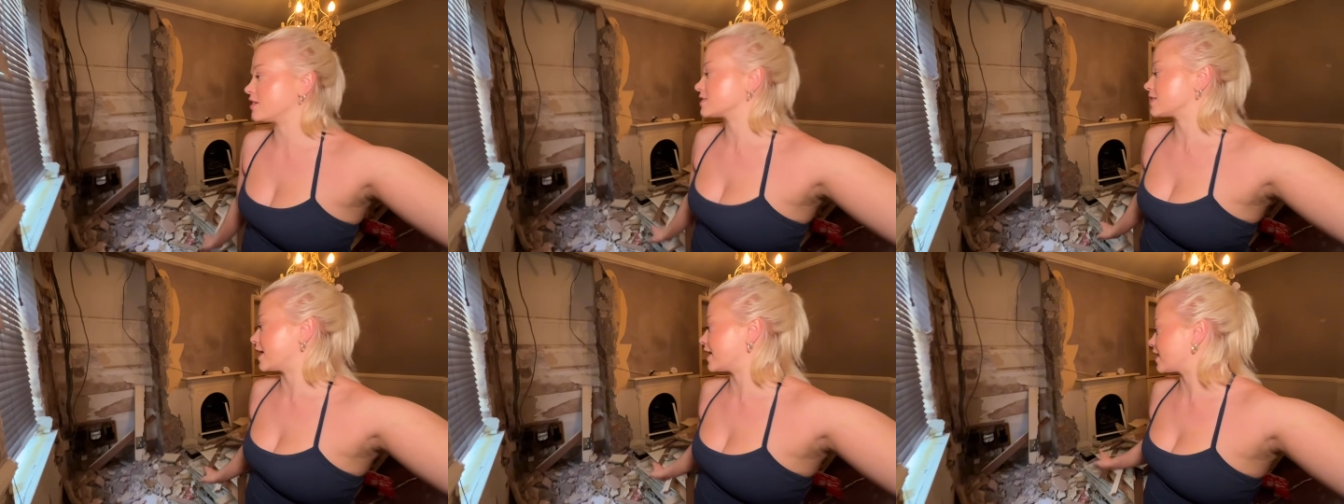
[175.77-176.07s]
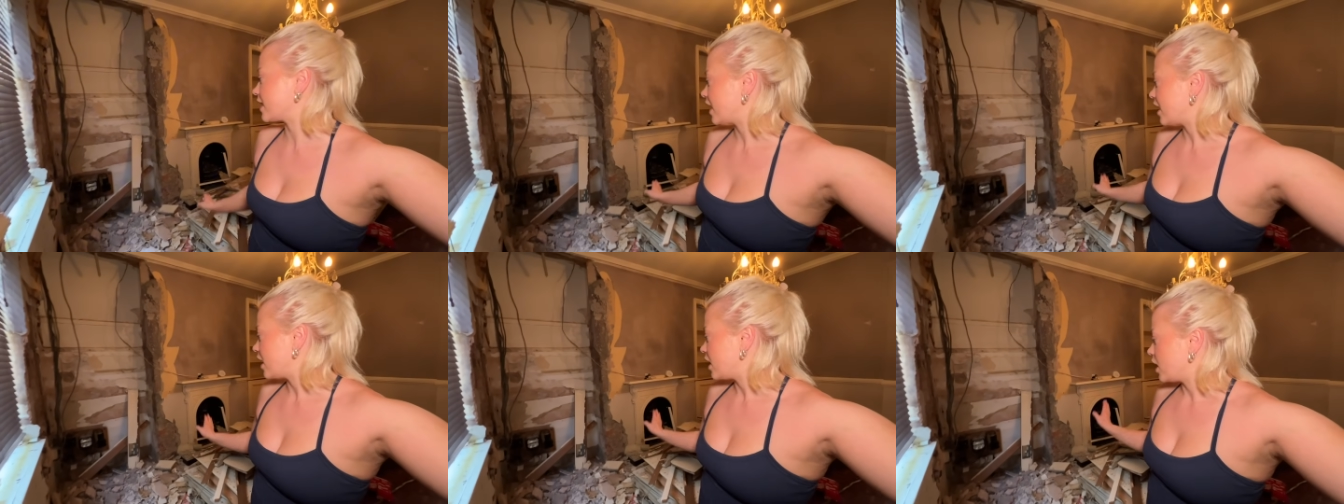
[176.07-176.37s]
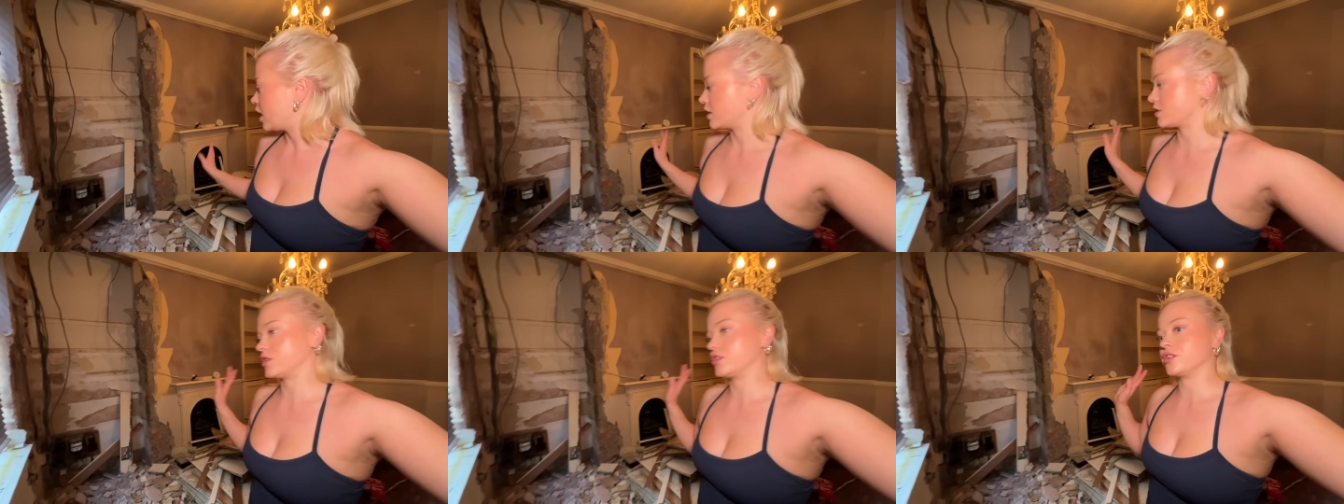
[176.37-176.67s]
Like
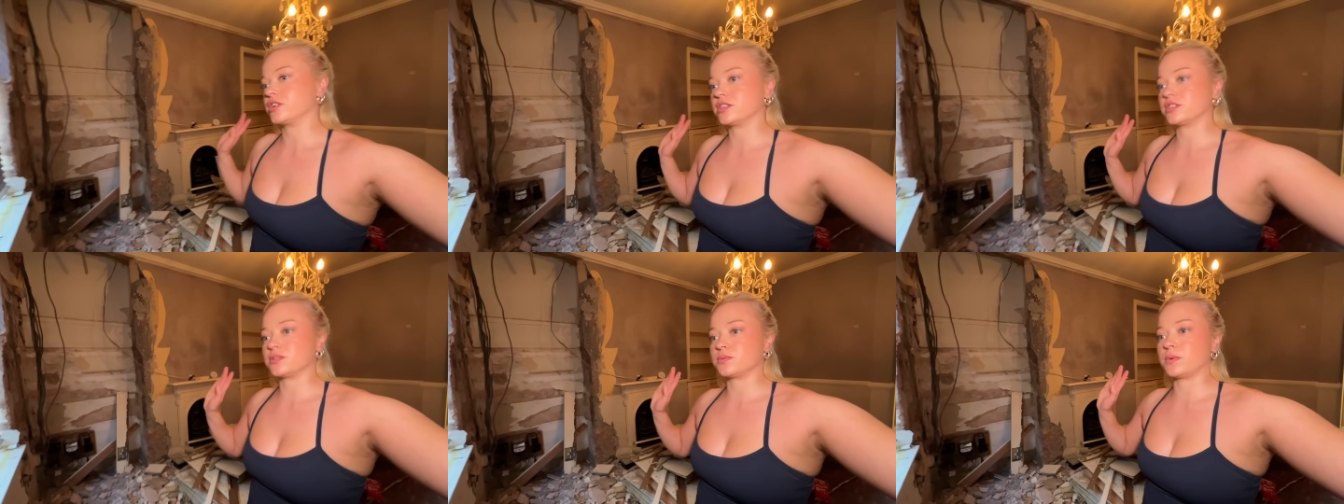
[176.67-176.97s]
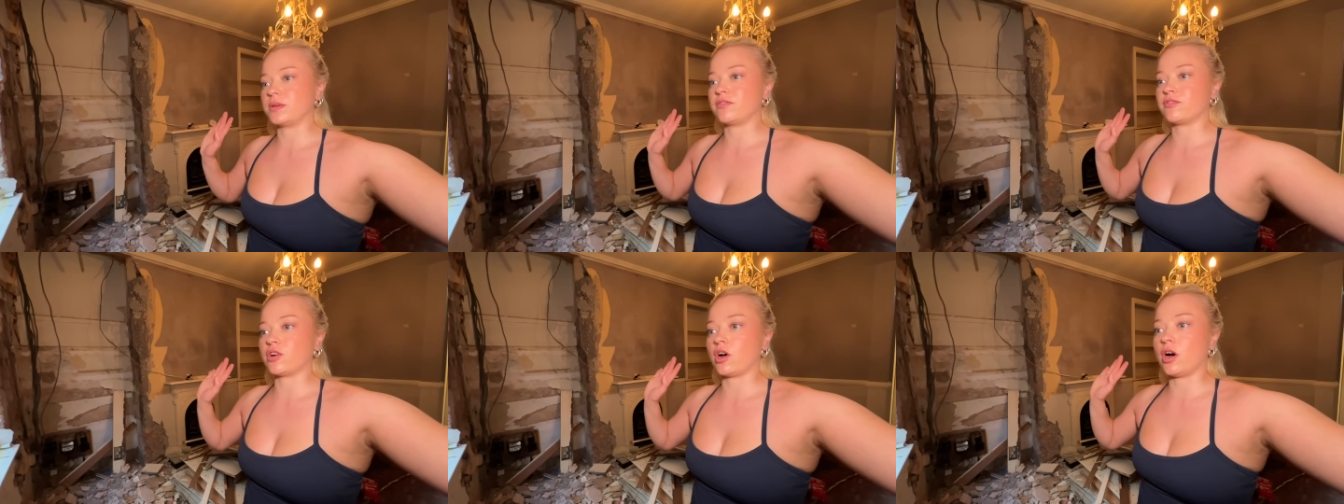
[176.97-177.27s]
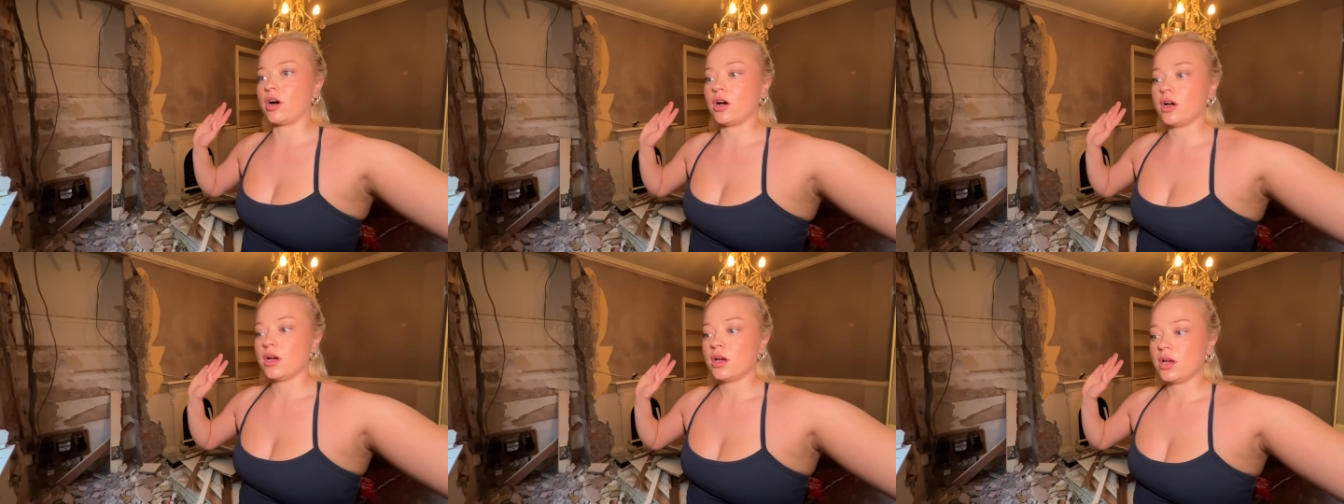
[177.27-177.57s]
as long as we've
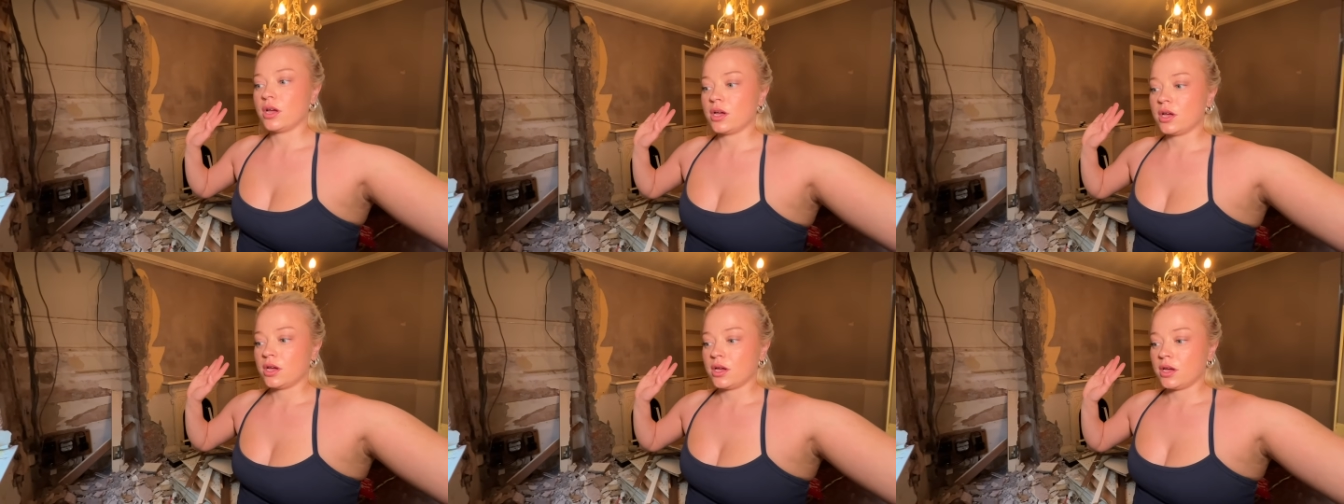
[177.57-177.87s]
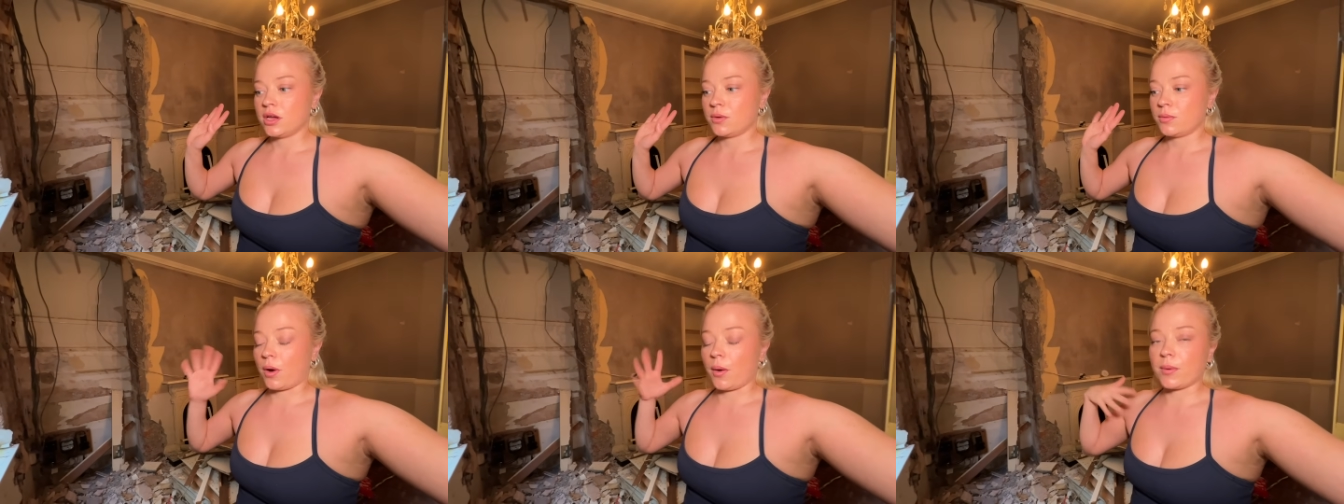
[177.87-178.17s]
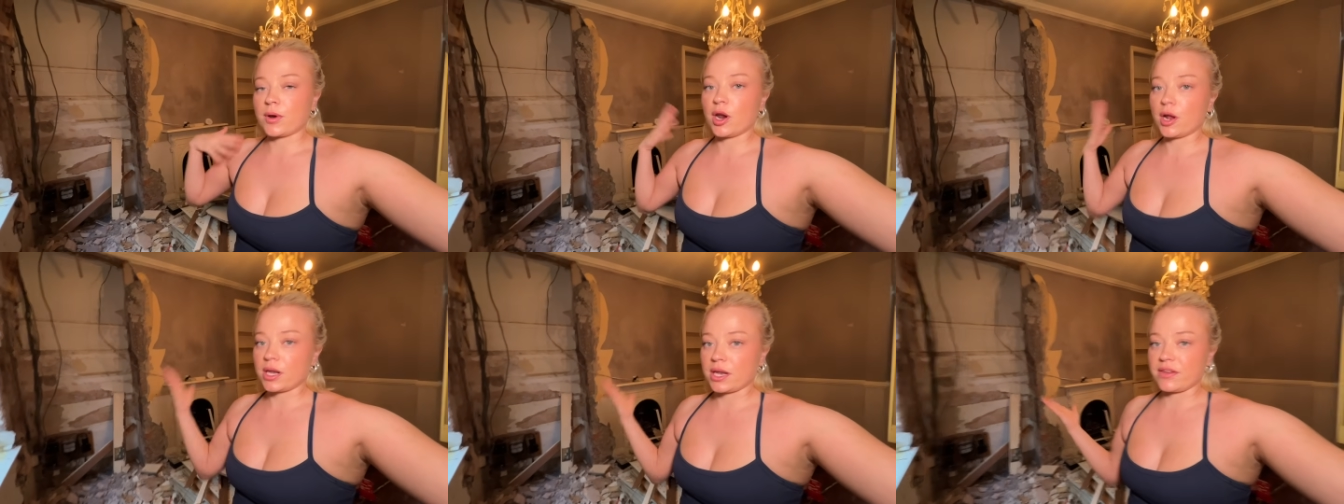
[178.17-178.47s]
got, well, we're
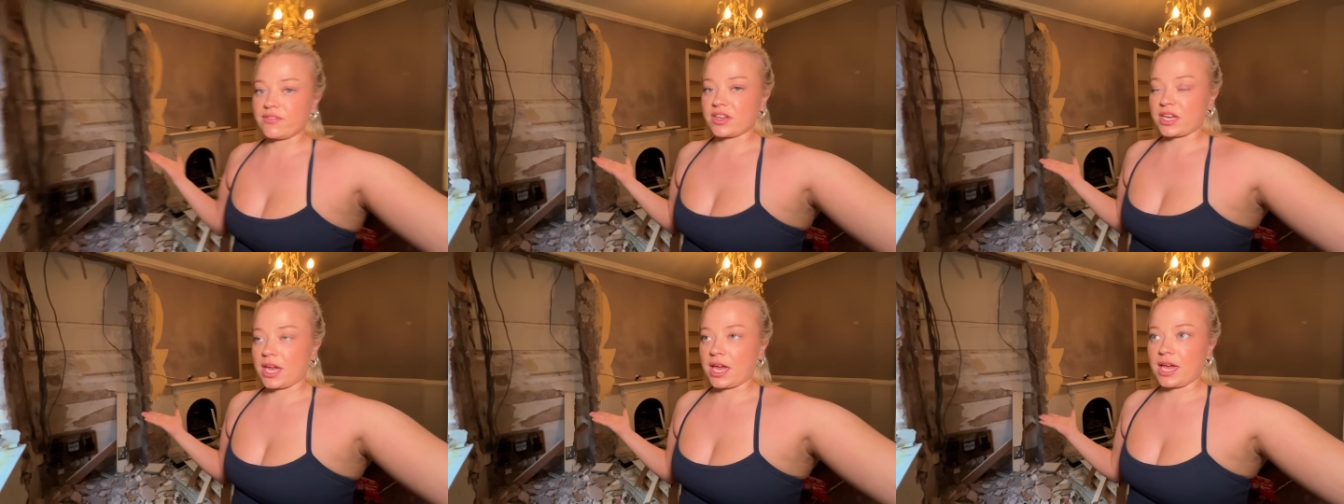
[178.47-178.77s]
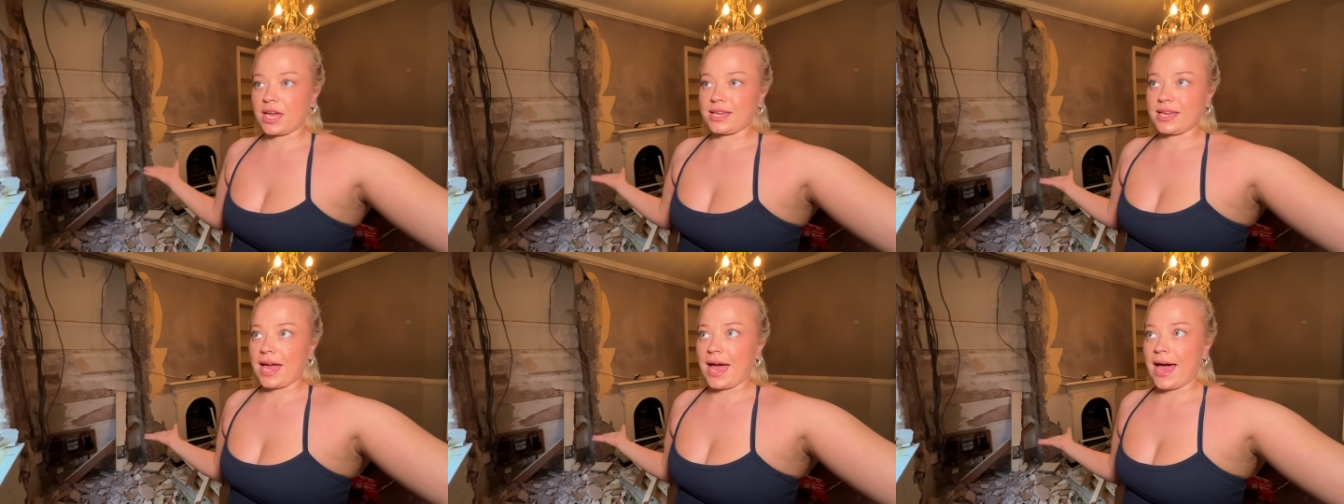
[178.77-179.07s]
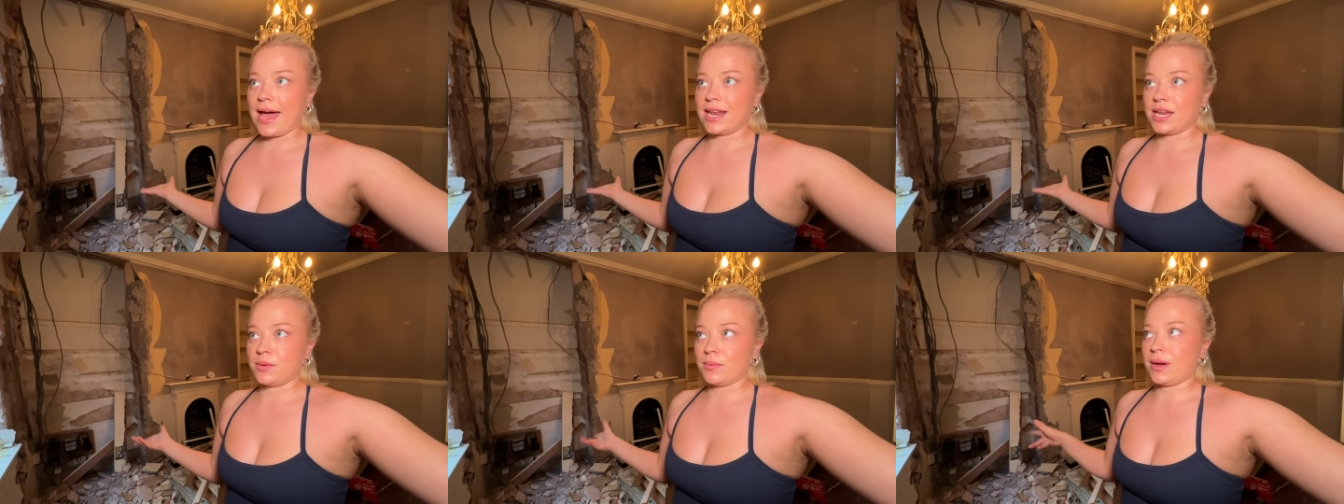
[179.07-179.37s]
not living here yet
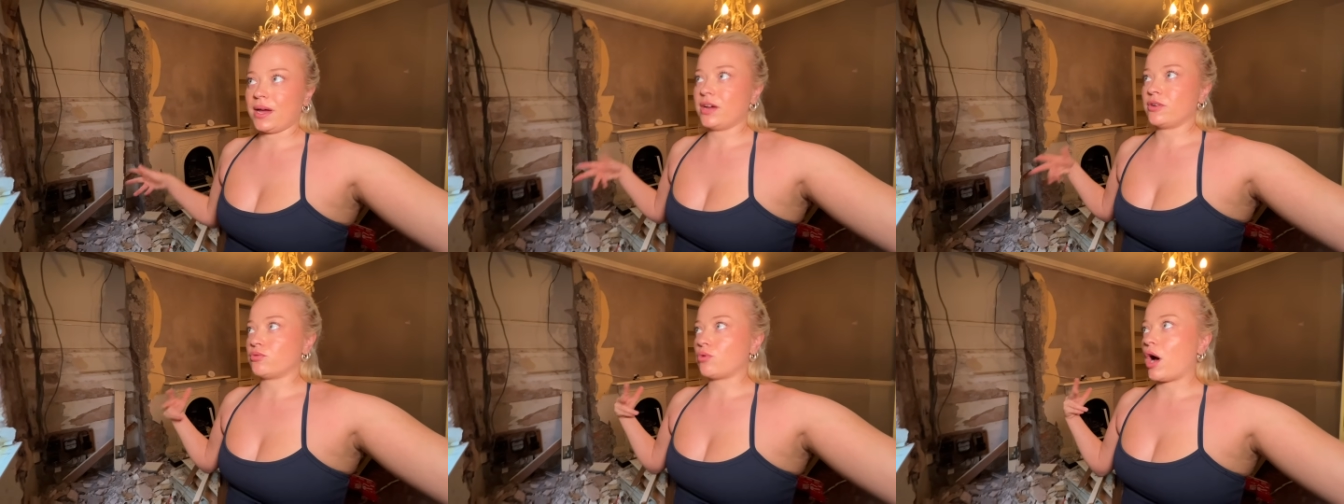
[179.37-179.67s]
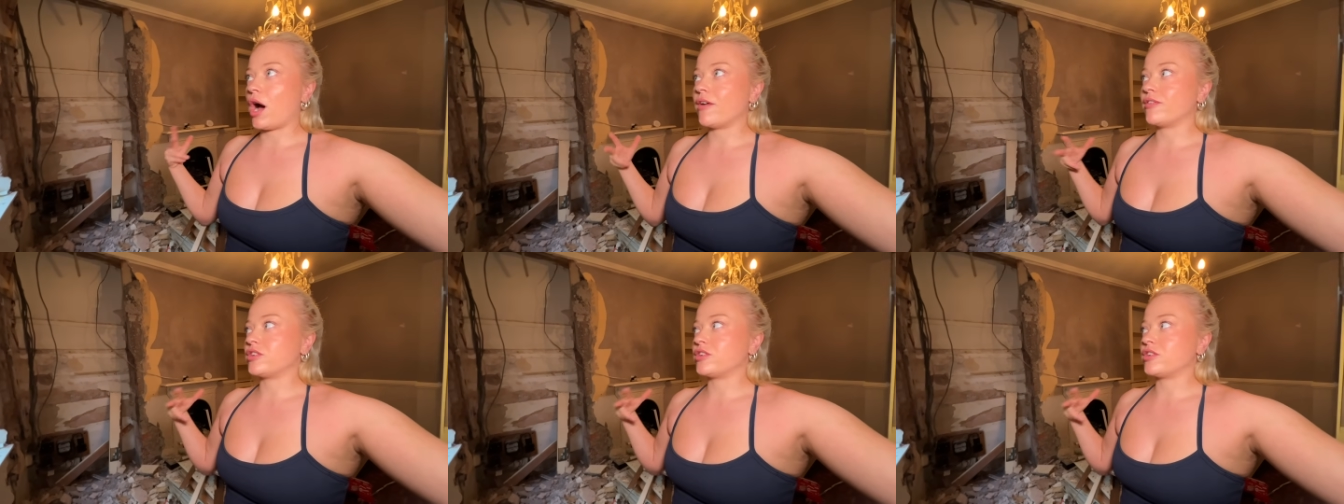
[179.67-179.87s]
anyway, I'd rather